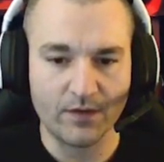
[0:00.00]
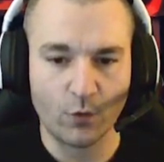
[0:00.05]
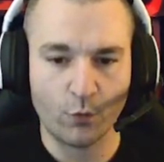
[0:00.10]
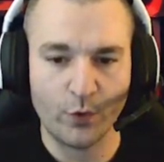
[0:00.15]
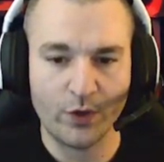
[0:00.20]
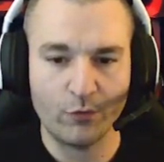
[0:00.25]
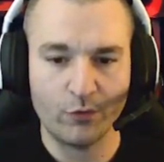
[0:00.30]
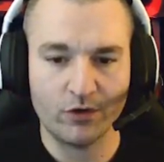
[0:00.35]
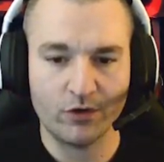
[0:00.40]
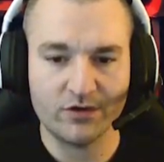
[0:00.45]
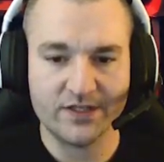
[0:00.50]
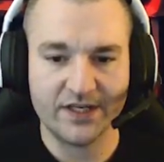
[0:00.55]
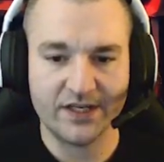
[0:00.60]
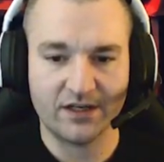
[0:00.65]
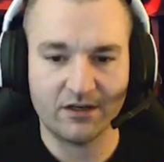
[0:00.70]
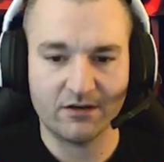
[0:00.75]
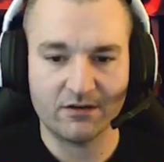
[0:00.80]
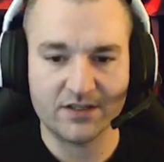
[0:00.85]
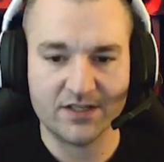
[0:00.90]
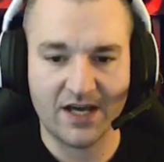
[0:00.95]
We were
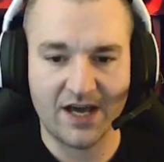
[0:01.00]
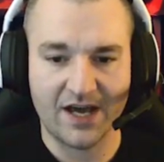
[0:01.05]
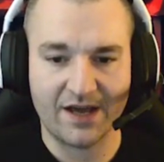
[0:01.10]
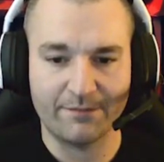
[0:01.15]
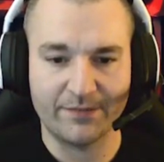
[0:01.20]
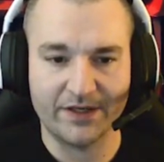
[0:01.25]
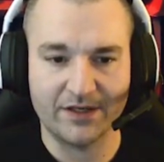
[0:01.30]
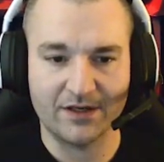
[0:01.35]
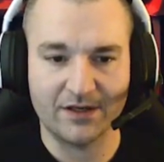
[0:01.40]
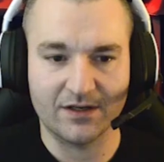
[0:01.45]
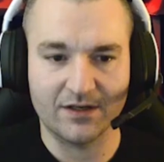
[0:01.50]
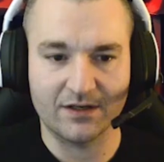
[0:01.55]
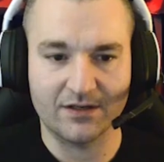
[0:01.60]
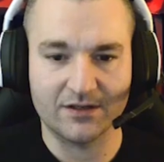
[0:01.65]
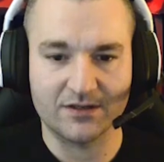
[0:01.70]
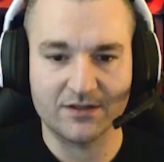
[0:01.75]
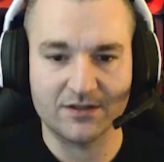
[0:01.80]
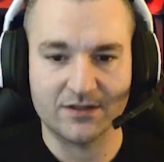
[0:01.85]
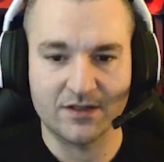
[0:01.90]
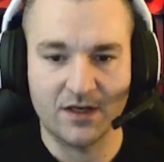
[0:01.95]
taking our time
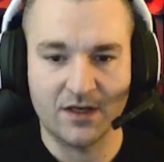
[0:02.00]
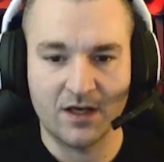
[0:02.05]
because